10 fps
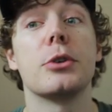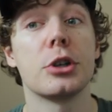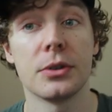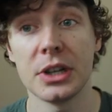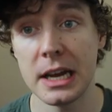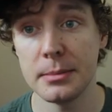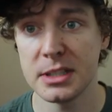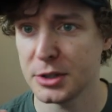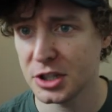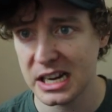push for game,
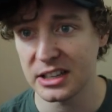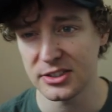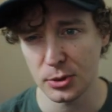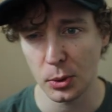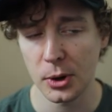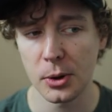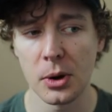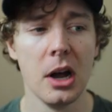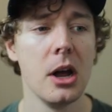especially like a Zoro